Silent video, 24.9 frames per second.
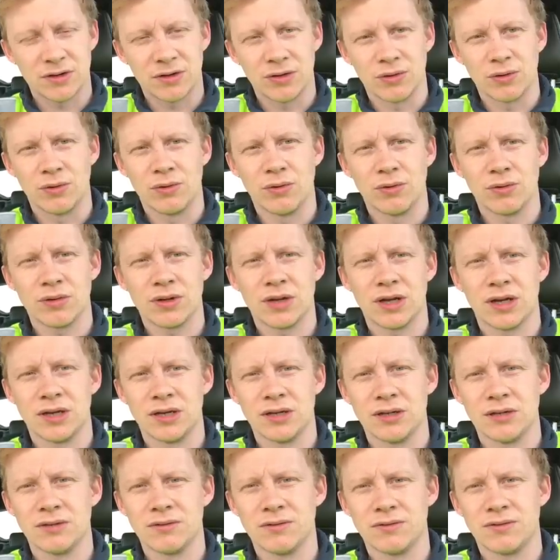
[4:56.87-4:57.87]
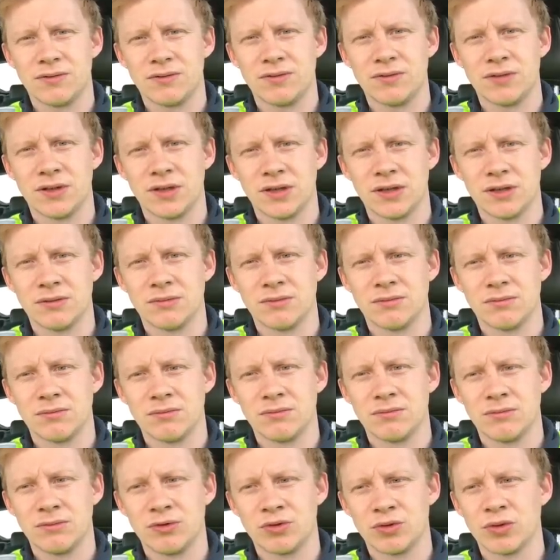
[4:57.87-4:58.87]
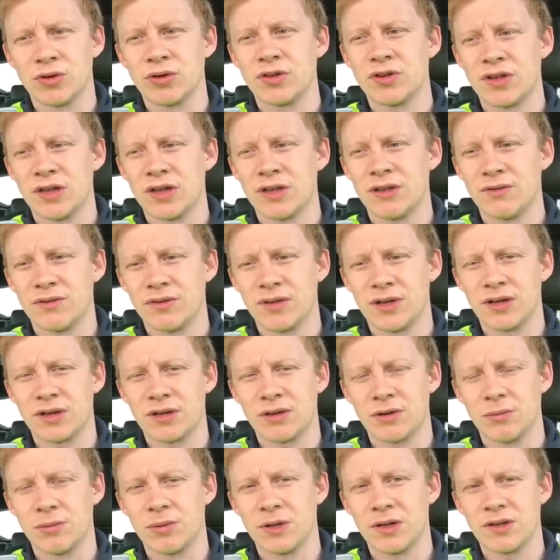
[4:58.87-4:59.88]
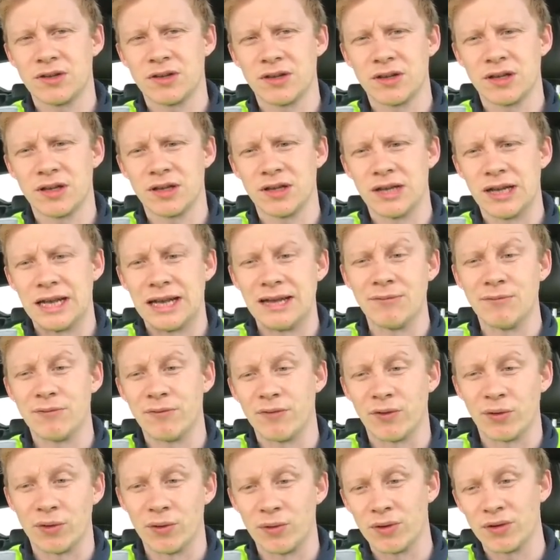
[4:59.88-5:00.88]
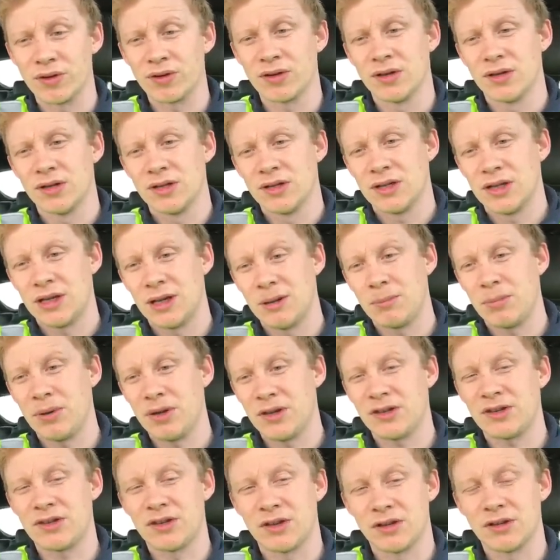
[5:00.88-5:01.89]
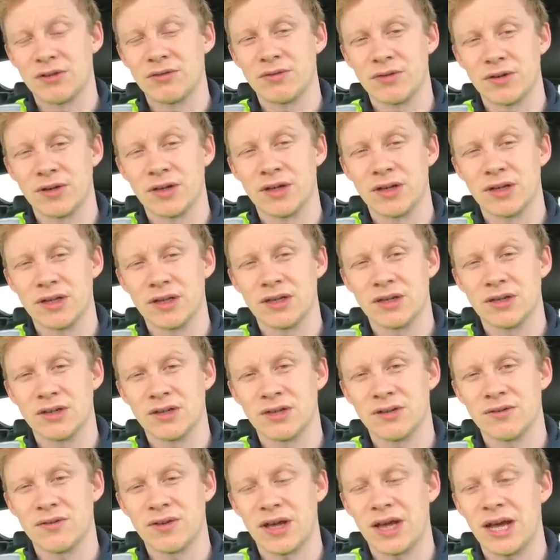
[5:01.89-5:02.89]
all kind of, trust in the vehicle basically, and in Ford. I'm pissed off really, because if it